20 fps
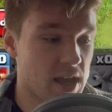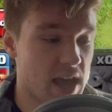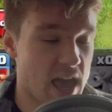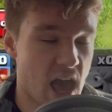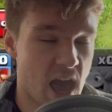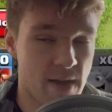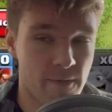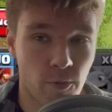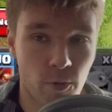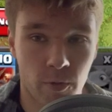
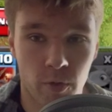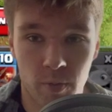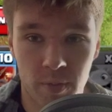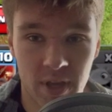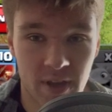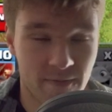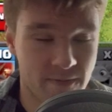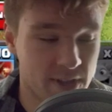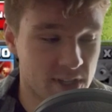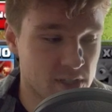Everyone will be
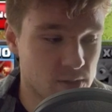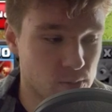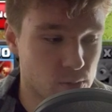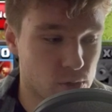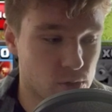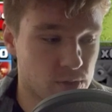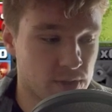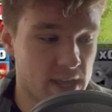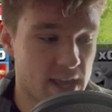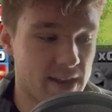
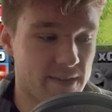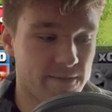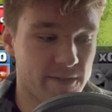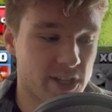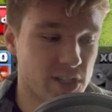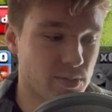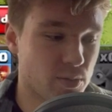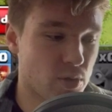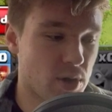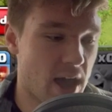invincible. That
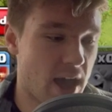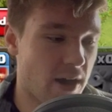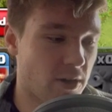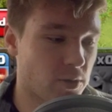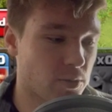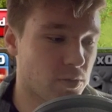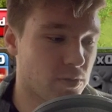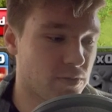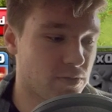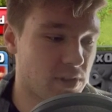invincible
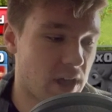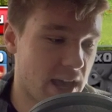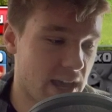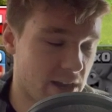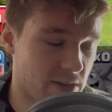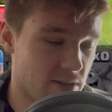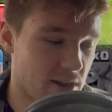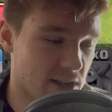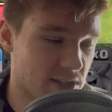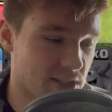hound will fly
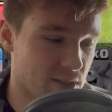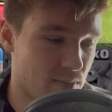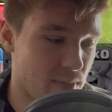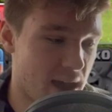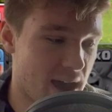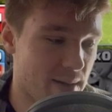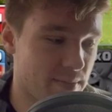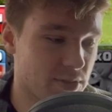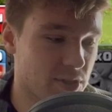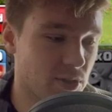across the
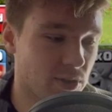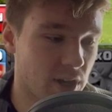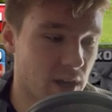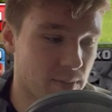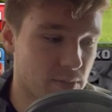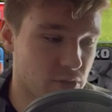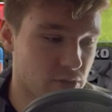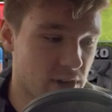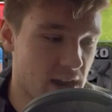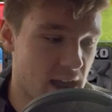map, soak
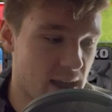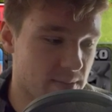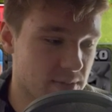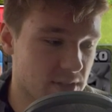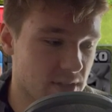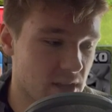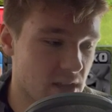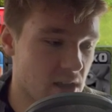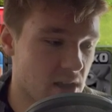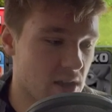up traps.